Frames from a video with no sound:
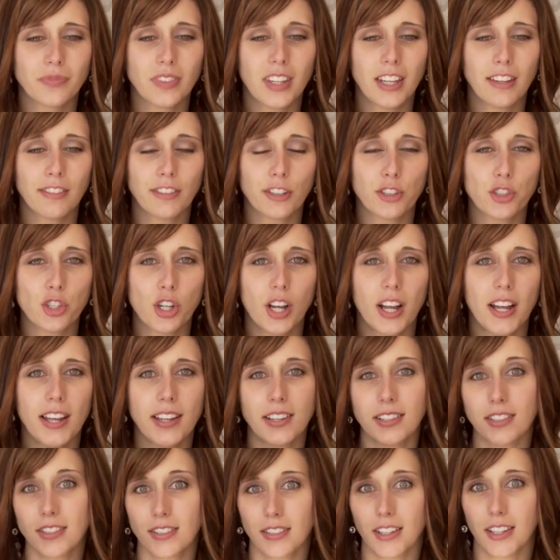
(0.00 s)
if you're
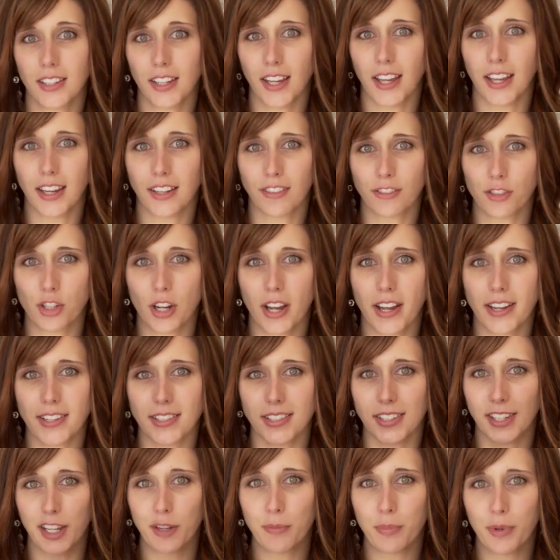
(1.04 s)
trying
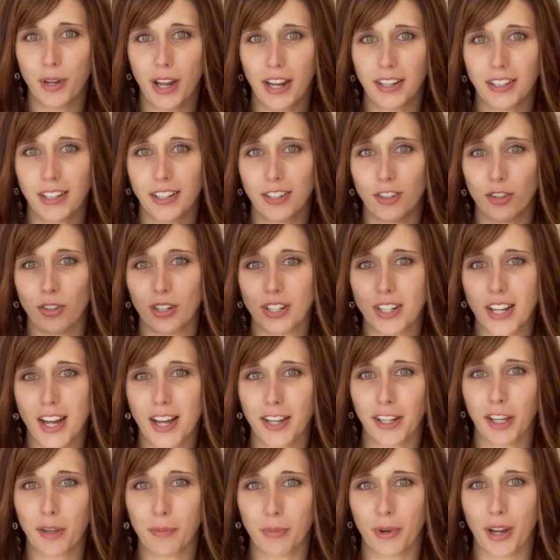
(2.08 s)
to get pregnant or
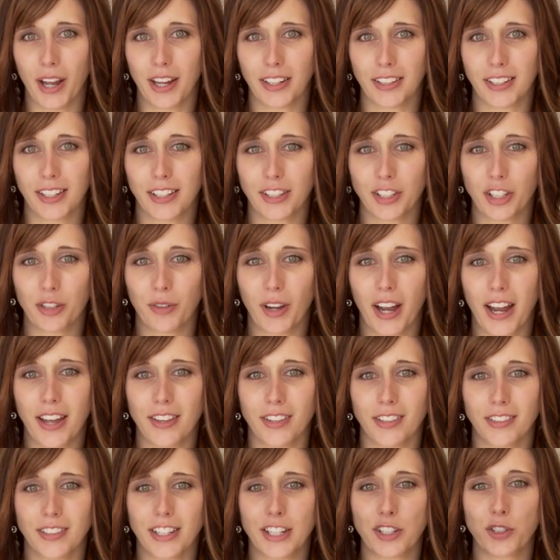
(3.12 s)
not get pregnant, you
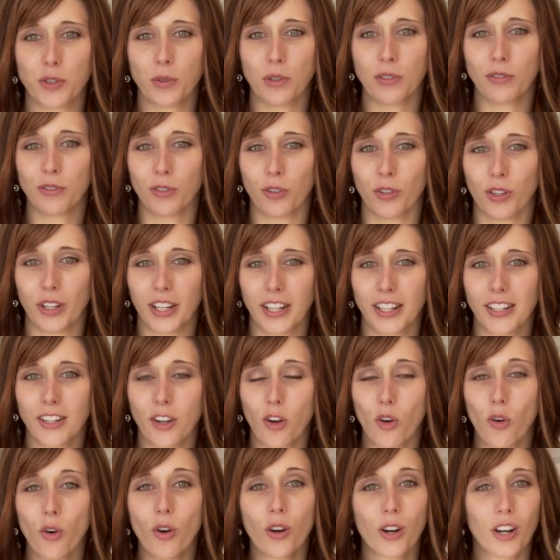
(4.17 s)
either need to avoid
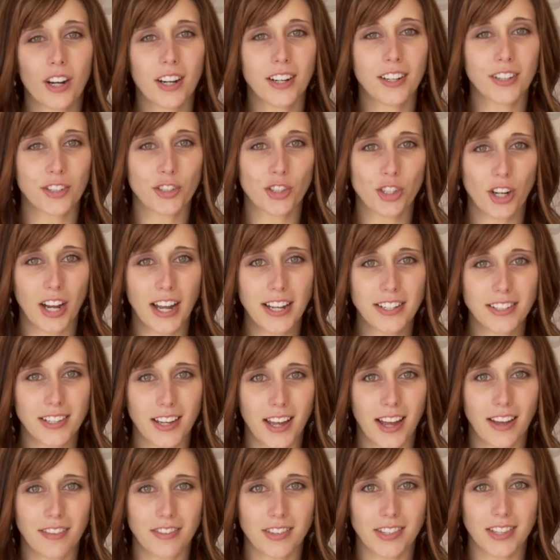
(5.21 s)
or try to
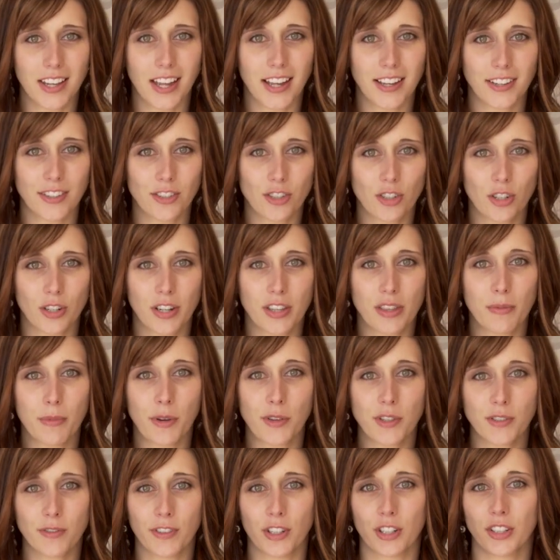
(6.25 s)
have sex during the
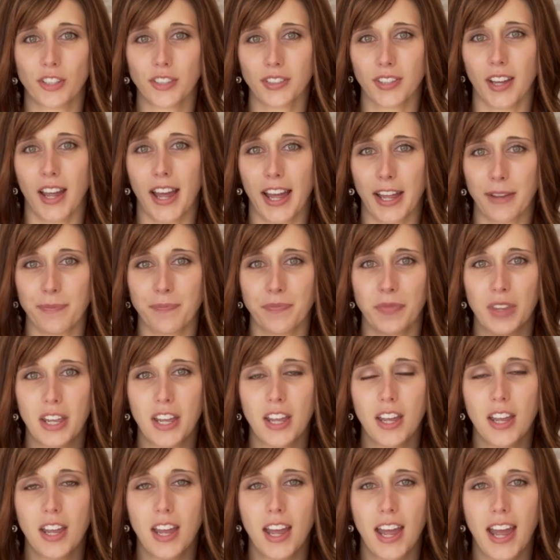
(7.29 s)
most fertile time.
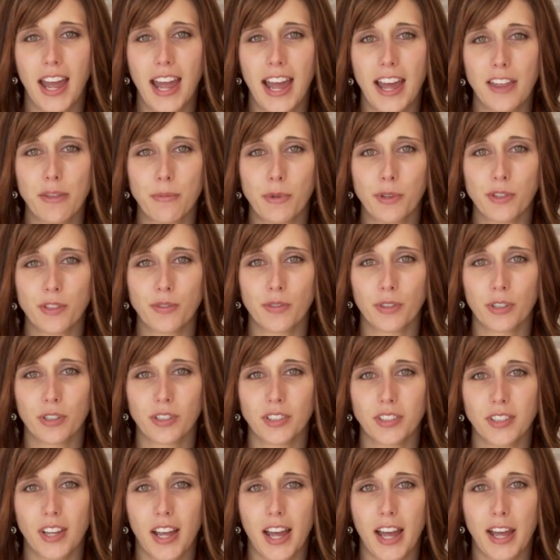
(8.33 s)
And the most
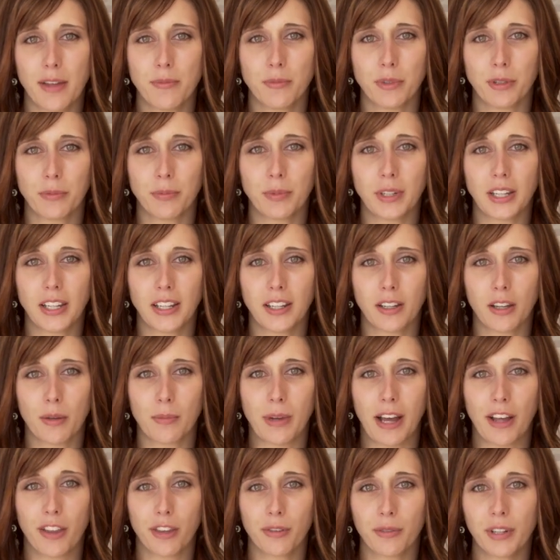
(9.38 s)
fertile time would be
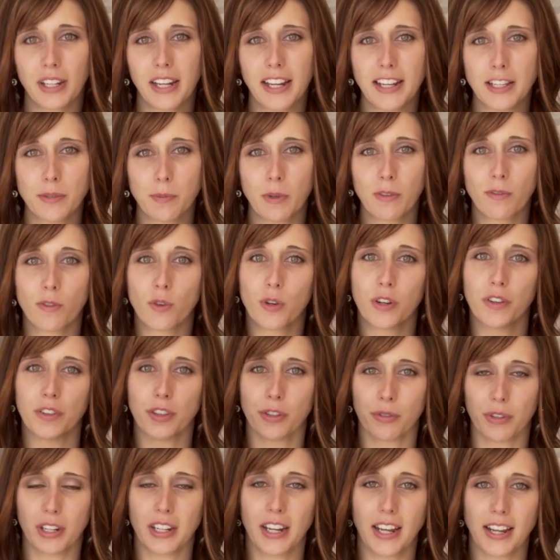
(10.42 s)
about 3 days before
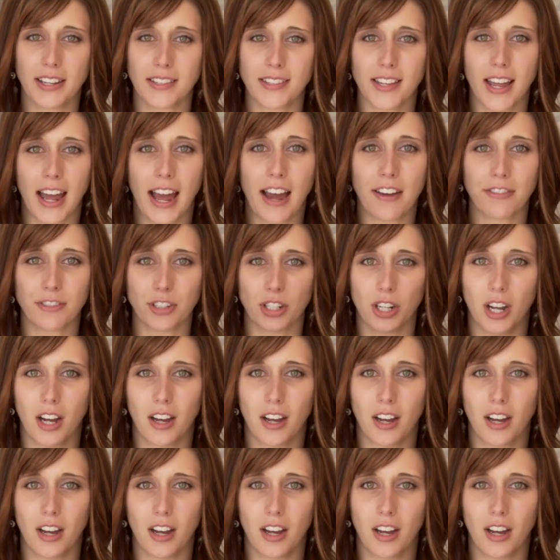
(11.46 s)
and 3 days after